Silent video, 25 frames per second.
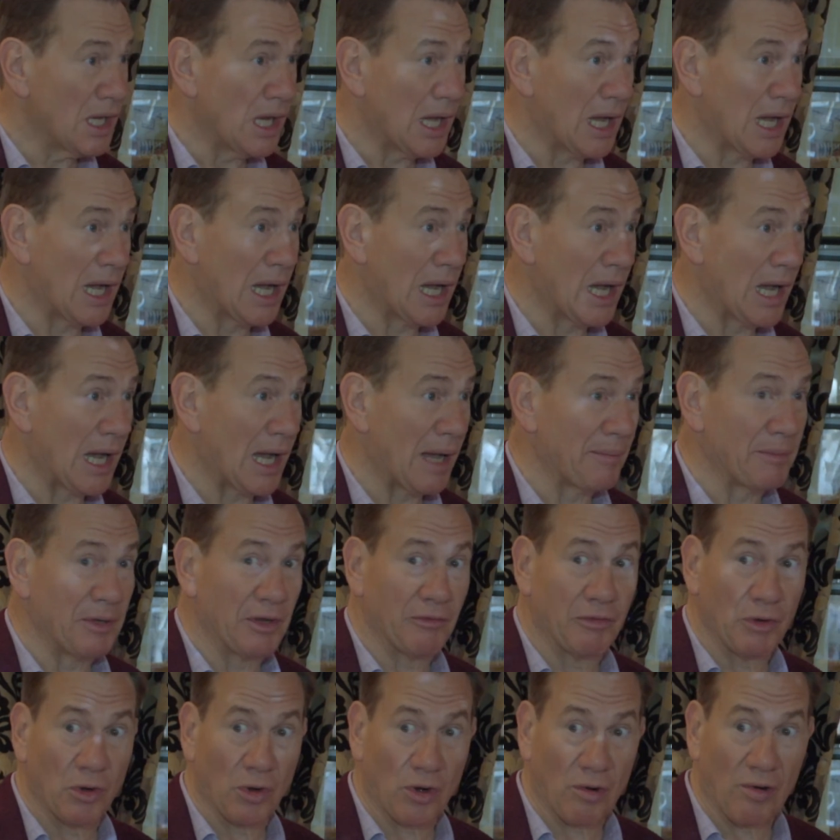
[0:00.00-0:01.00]
I mean,
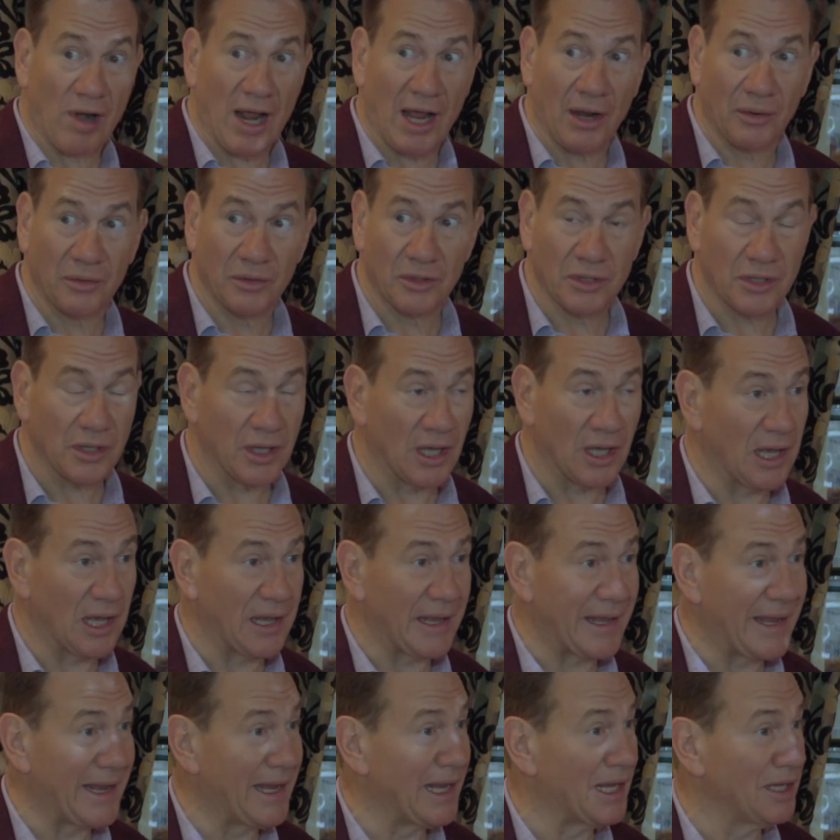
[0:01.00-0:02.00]
if you look around
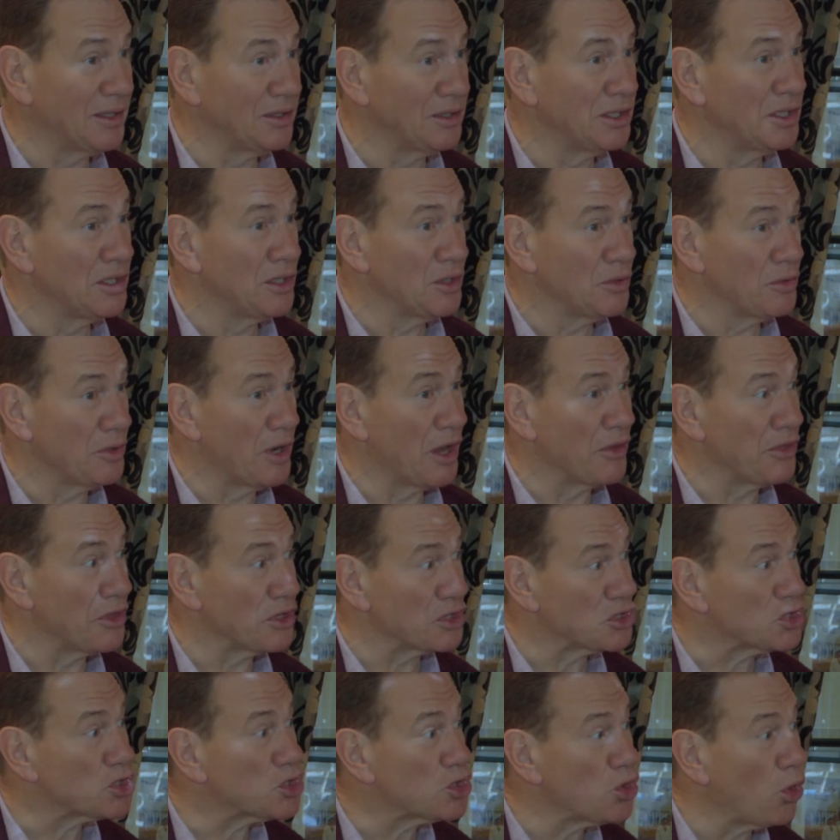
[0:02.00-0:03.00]
here, you know,
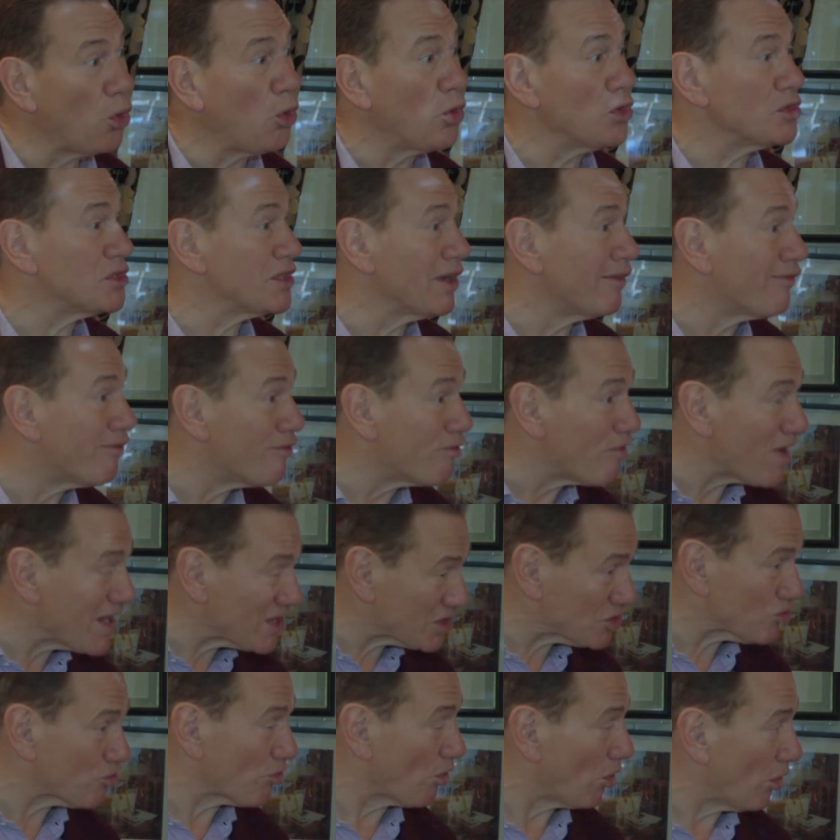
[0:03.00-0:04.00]
the sorts of
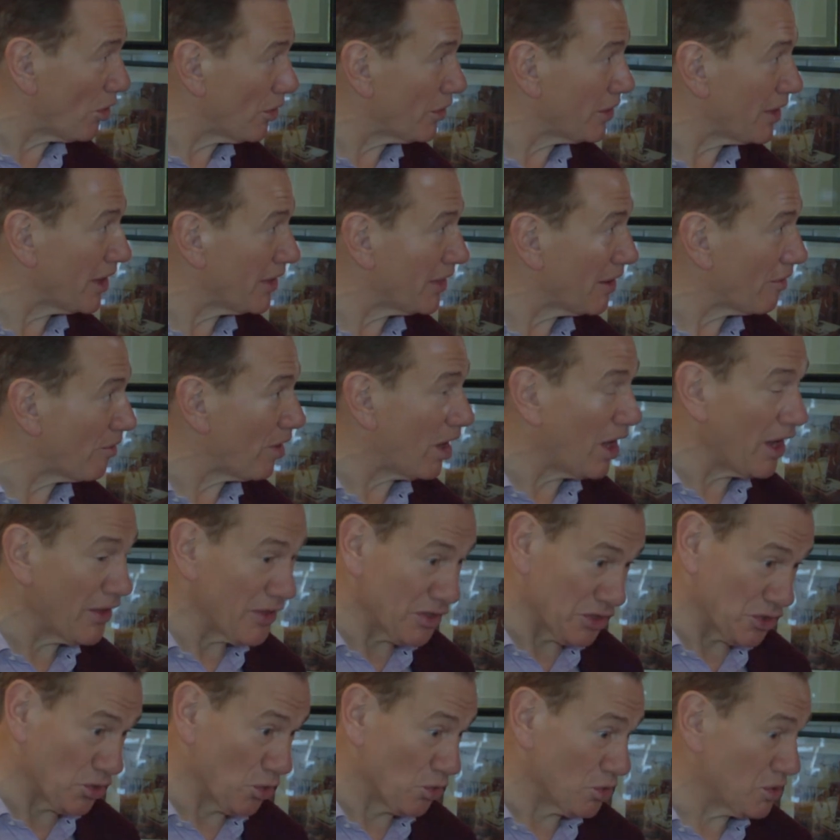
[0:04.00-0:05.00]
restaurant that there are,
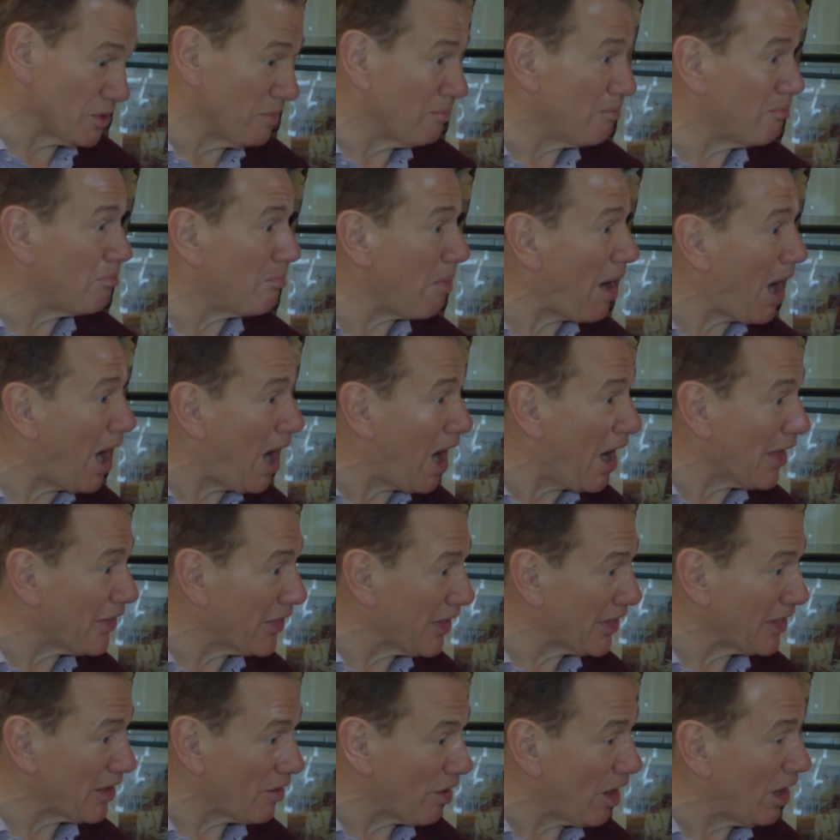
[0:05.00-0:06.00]
the sorts of bar
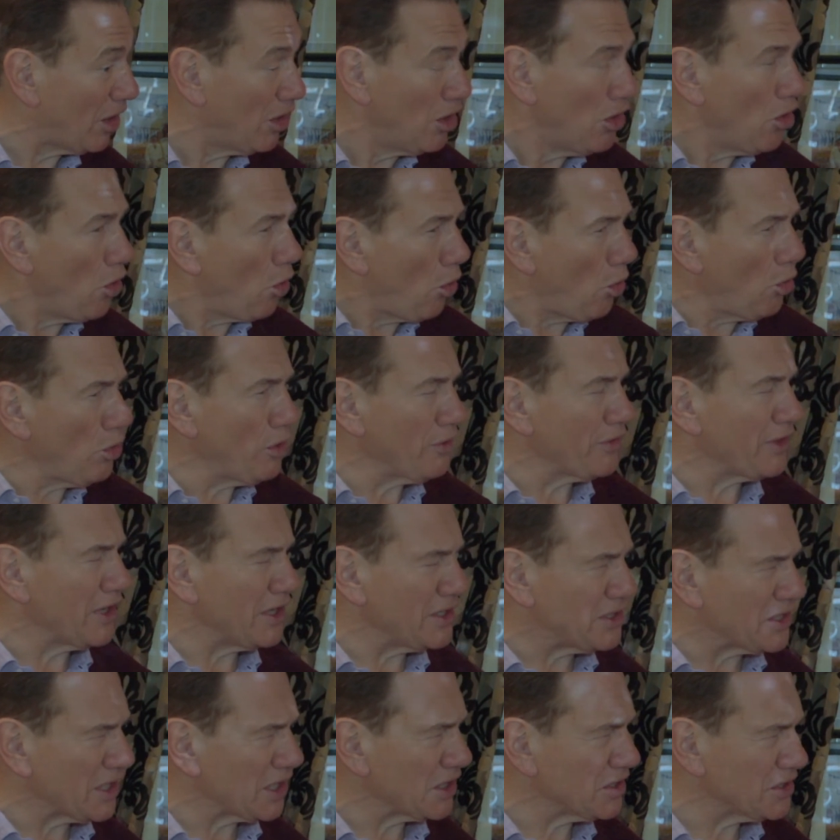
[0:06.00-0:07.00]
that there are, all of
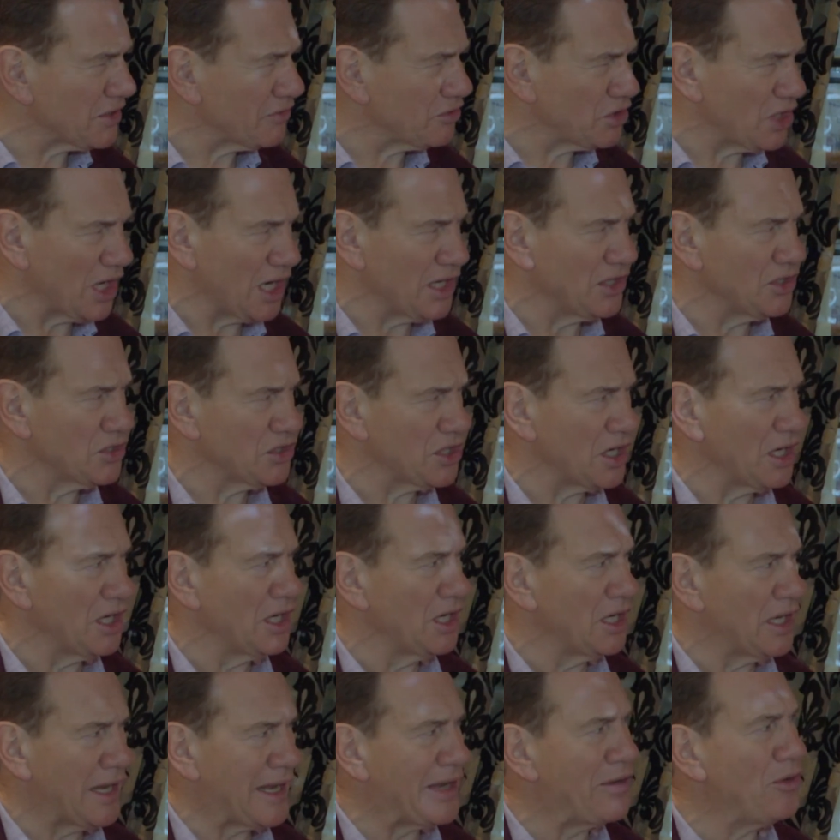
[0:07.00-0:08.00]
these things have changed
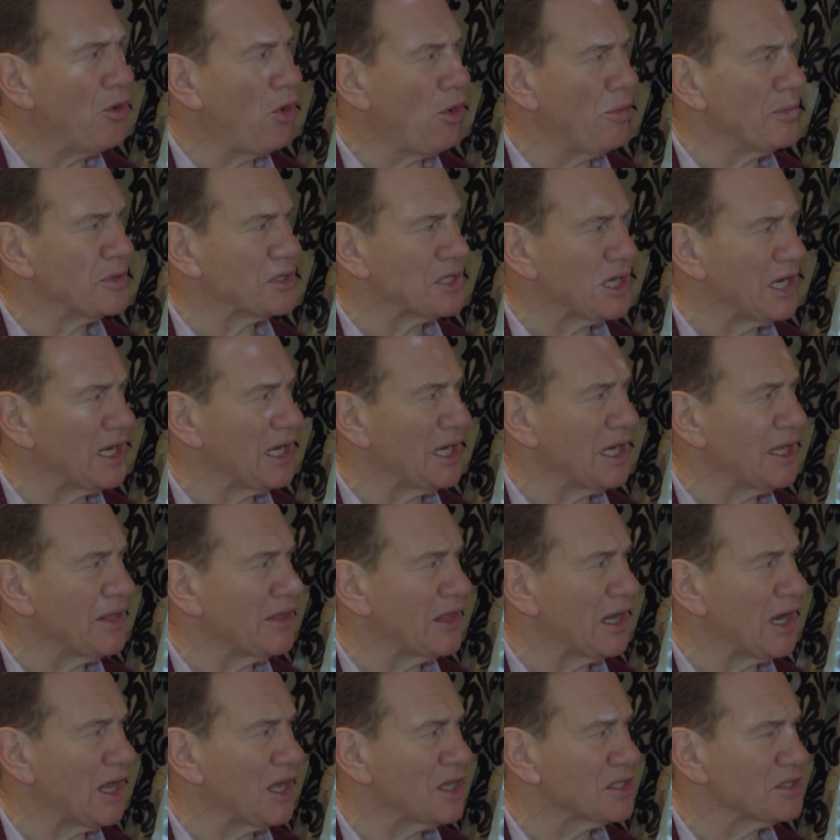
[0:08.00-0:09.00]
enormously in
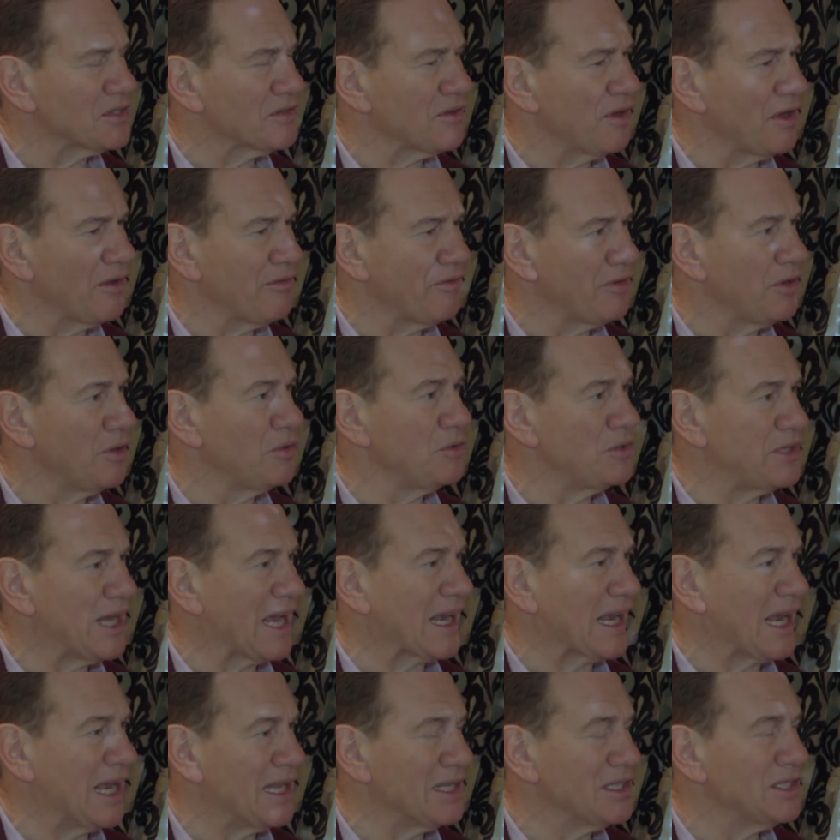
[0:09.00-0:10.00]
the last few
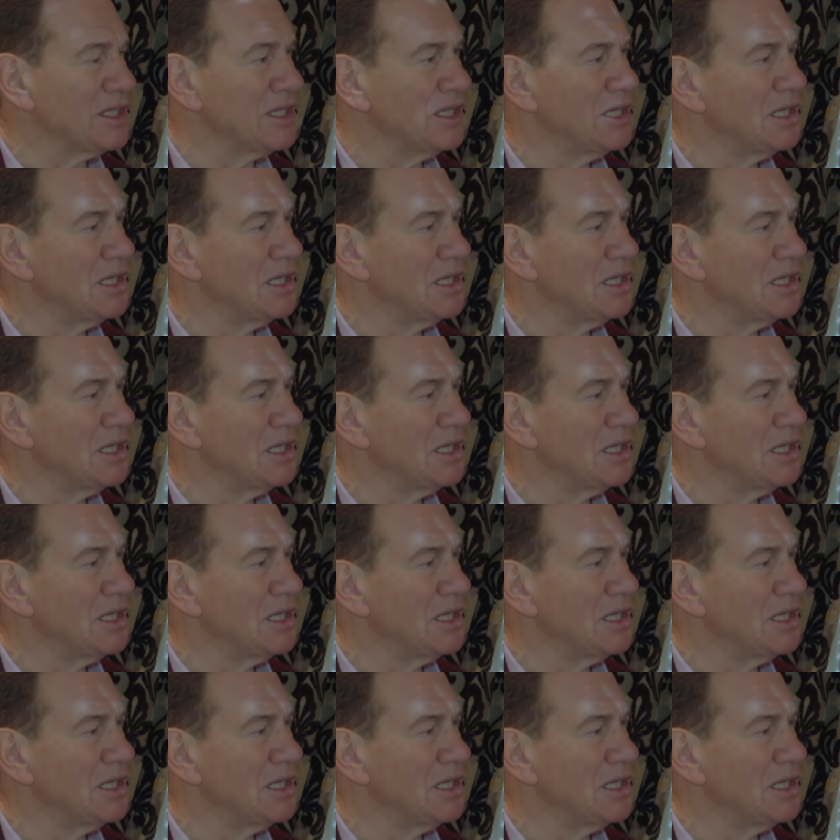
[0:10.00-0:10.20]
decades.